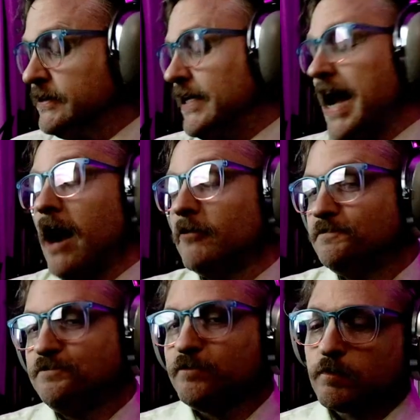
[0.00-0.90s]
Now,
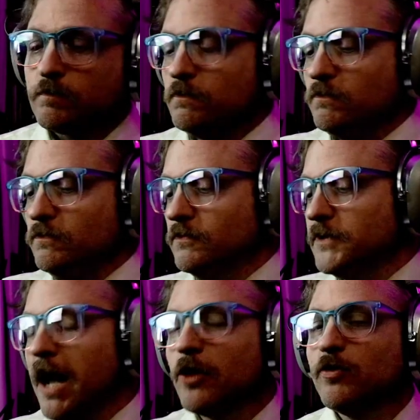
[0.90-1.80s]

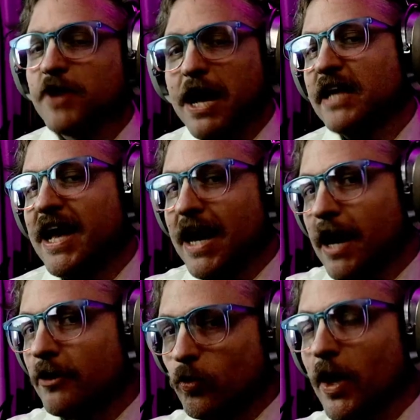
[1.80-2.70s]
Now that we've gotten that
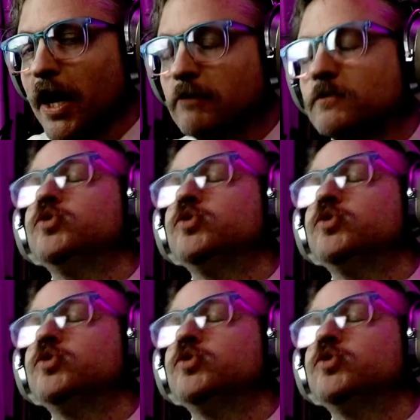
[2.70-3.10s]
out of the way,